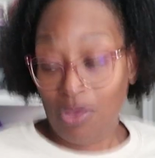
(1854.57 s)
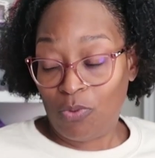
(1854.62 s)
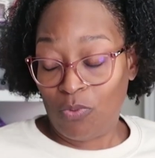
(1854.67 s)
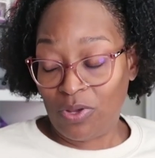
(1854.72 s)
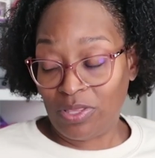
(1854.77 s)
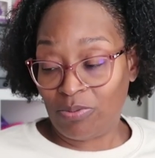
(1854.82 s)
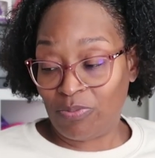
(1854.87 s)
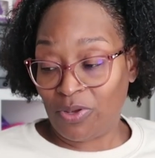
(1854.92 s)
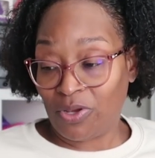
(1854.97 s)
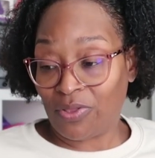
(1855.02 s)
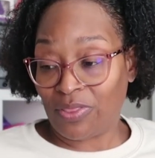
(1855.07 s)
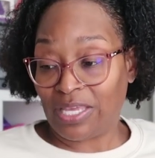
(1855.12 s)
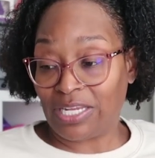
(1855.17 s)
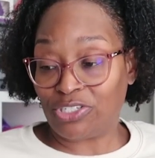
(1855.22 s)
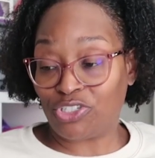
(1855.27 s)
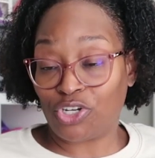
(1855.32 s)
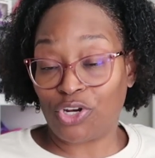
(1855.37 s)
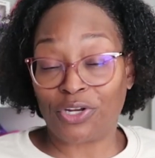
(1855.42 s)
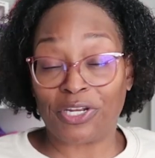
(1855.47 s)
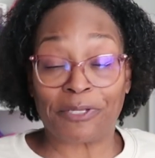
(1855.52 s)
with me on
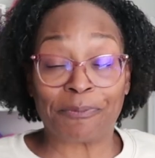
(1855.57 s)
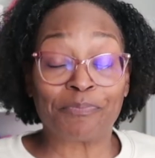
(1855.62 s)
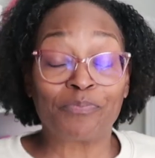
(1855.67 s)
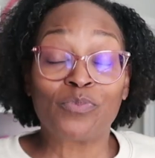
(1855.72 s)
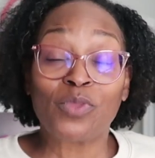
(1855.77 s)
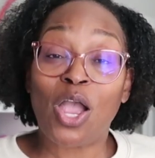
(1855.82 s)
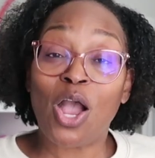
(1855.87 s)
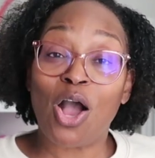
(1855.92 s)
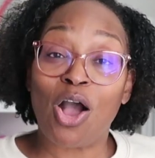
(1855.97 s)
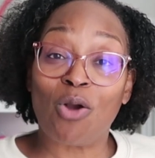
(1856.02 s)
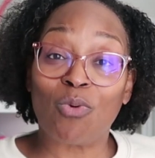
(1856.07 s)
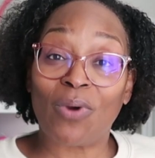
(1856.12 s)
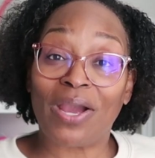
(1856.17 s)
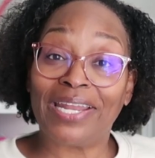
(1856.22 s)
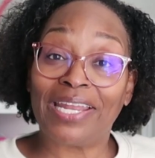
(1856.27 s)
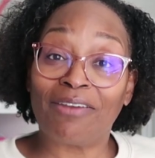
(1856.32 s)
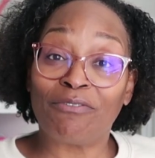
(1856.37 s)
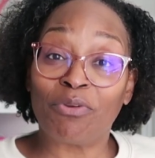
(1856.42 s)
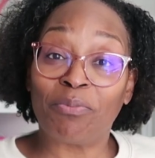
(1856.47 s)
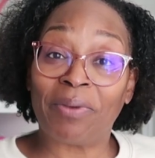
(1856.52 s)
that journey. All
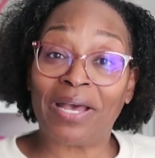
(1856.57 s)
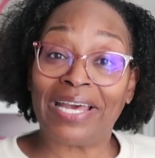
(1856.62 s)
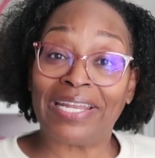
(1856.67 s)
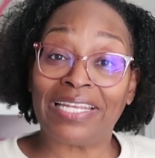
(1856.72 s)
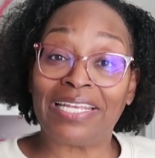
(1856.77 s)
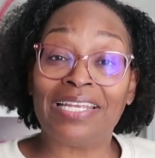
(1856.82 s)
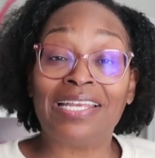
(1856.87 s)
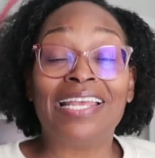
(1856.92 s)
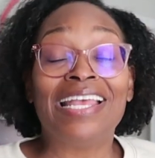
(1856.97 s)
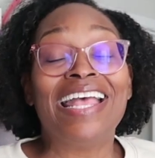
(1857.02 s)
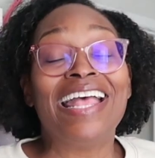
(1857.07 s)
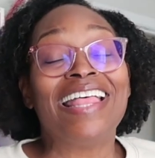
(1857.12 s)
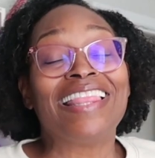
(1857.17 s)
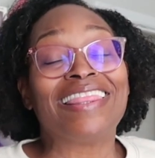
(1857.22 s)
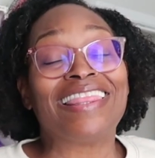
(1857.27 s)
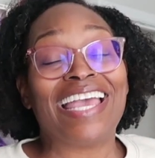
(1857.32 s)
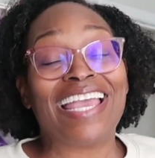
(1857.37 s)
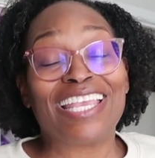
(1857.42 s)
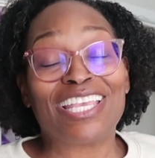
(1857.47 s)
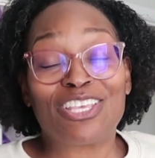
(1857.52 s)
right, everybody.
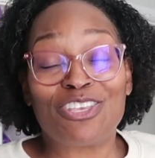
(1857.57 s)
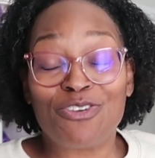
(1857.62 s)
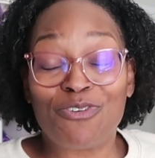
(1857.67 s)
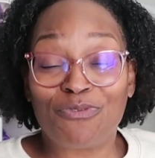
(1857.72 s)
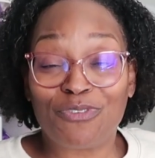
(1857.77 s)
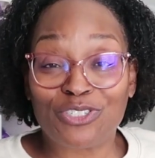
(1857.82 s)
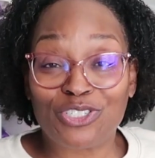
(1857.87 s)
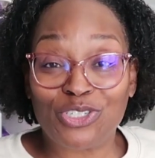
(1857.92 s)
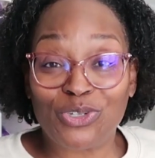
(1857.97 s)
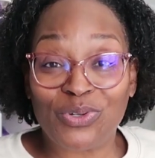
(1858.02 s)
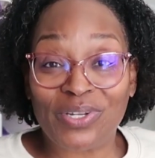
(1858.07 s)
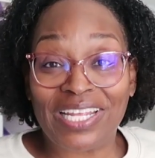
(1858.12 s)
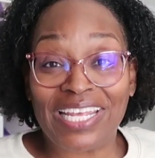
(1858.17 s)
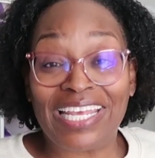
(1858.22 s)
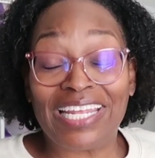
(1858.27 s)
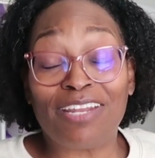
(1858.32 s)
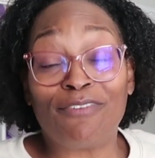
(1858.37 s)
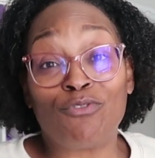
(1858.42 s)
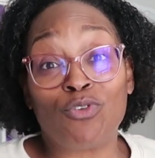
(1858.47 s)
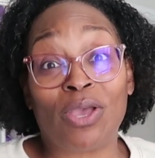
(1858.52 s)
Thank you for tuning
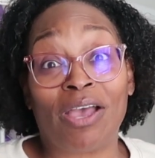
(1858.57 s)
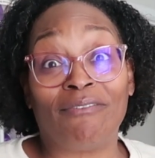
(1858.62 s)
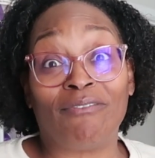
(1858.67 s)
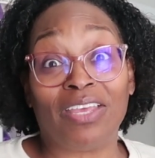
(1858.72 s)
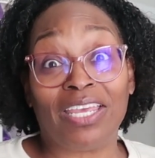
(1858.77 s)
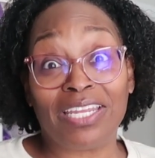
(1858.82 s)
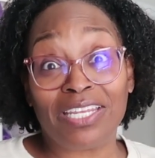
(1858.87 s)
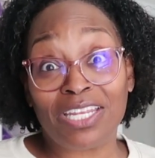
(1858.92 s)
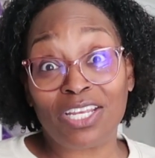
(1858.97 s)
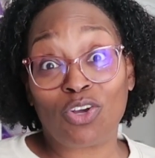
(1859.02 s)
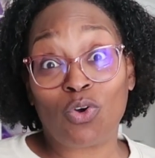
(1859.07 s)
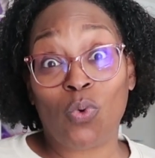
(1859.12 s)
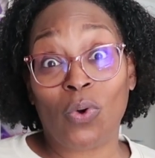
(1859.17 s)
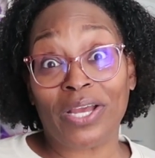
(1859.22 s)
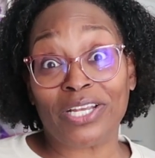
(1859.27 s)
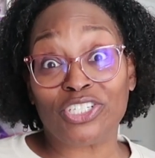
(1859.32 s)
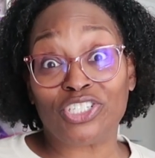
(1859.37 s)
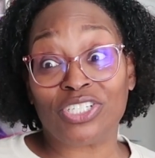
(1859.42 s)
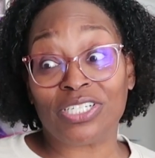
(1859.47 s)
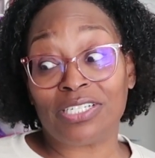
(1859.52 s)
in. If you have any
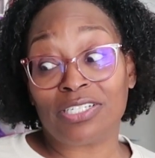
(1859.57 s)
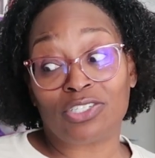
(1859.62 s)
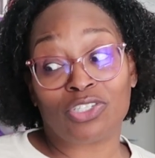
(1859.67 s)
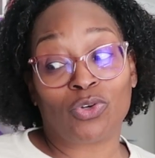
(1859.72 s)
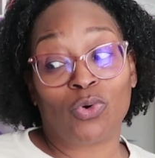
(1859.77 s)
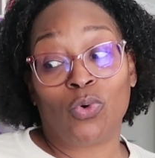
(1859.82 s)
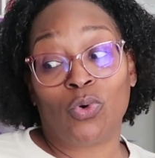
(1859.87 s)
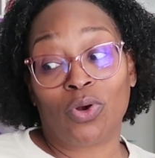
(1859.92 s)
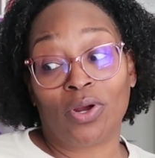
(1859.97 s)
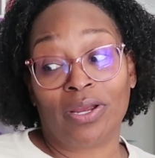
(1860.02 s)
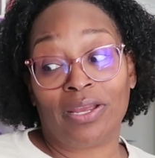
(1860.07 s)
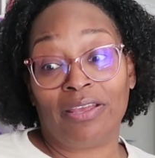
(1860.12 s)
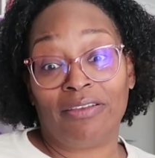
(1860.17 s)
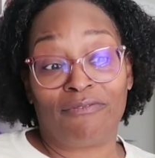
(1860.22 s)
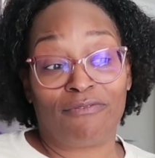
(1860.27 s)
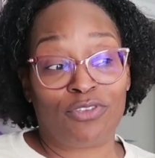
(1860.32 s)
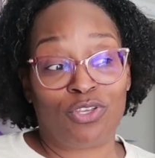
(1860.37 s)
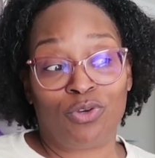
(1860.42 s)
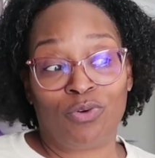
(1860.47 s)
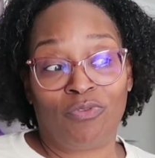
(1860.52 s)
questions or
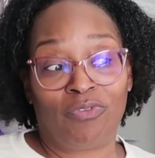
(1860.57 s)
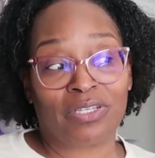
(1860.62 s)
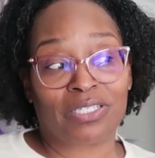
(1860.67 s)
if you've